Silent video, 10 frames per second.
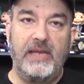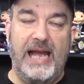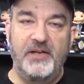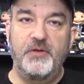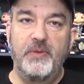
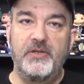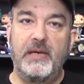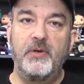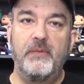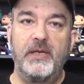attributes
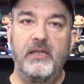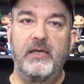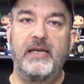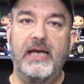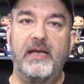I'm going to be
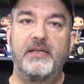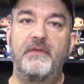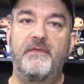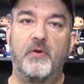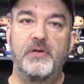looking at
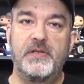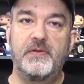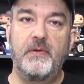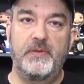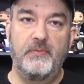for
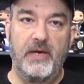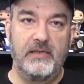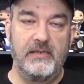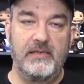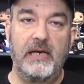subscription
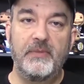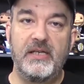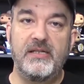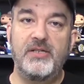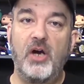boxes, and I'm going
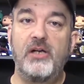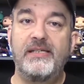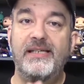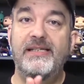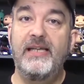to start
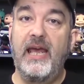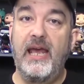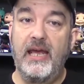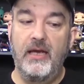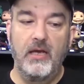
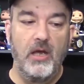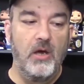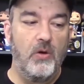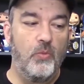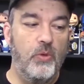today
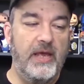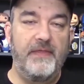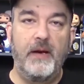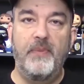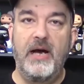
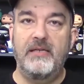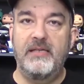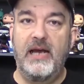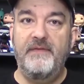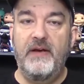with a box
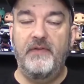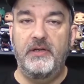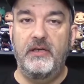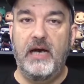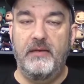that I've never
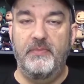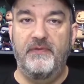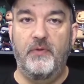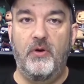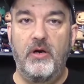gotten
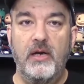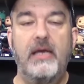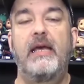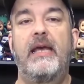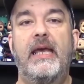before,
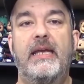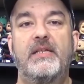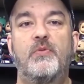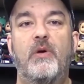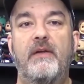and
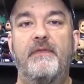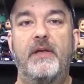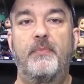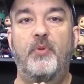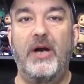it's one of
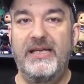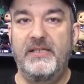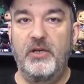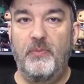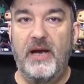the
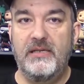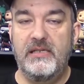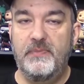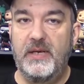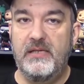pricier
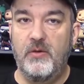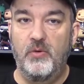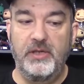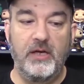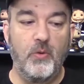boxes, but it's
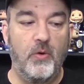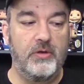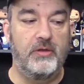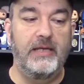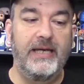only
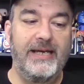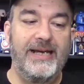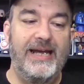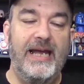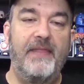quarterly,
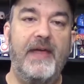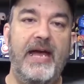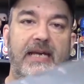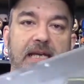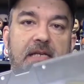and
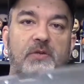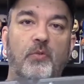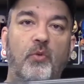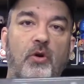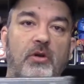that
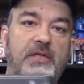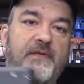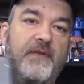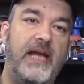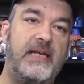is World's
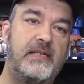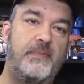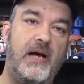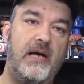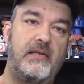Finest
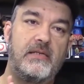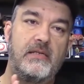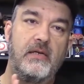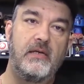Box.